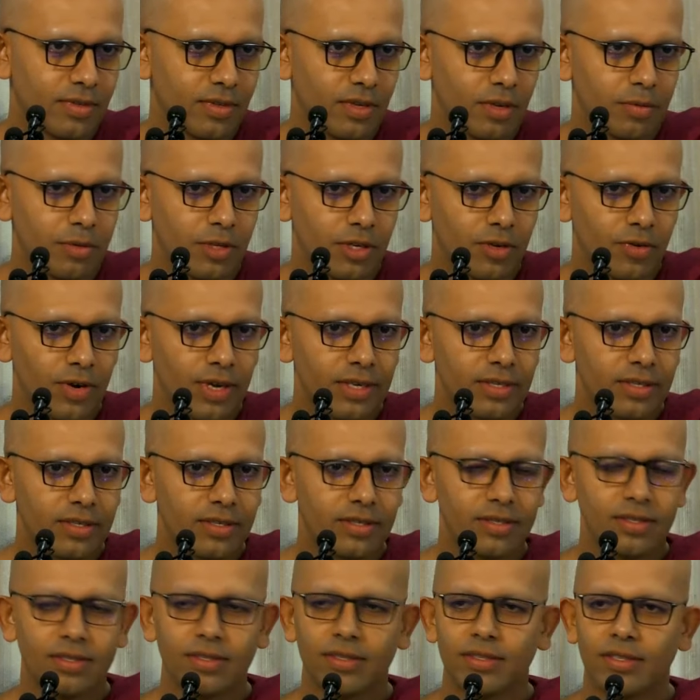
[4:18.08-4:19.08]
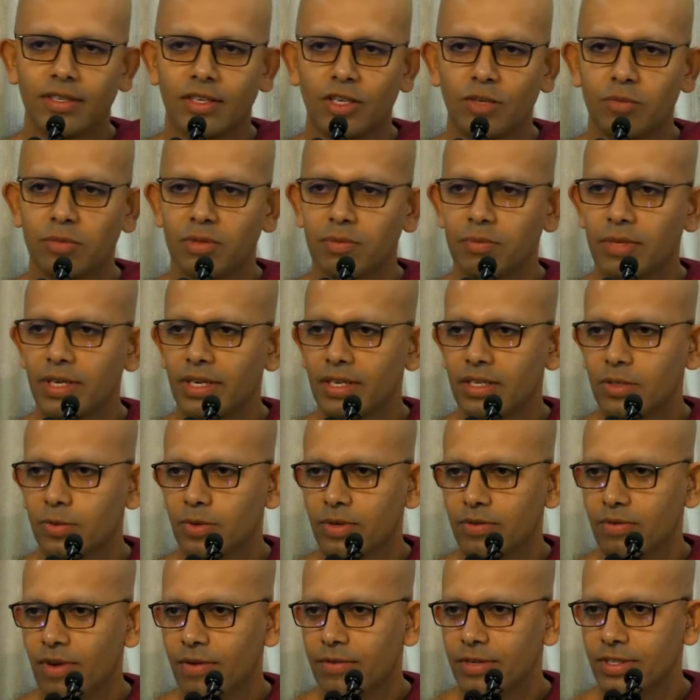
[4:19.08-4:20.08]
some of the greatest human beings
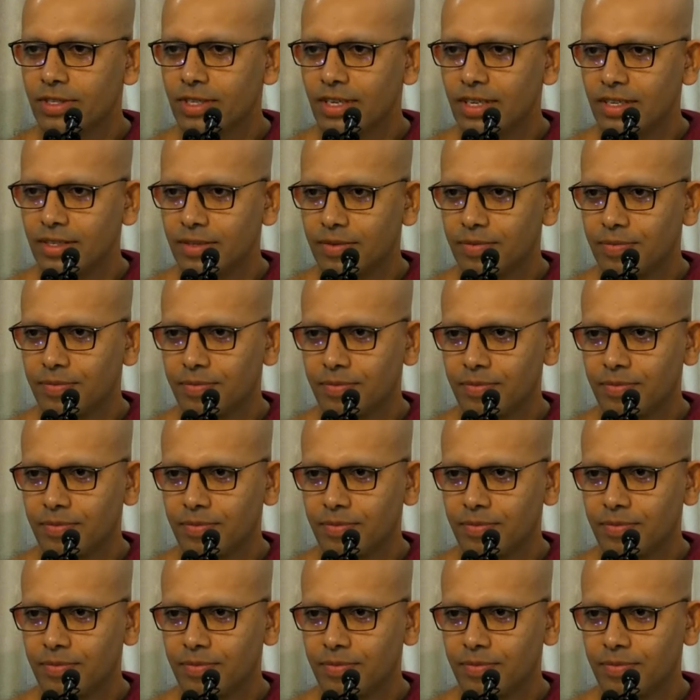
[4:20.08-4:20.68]
we've ever seen.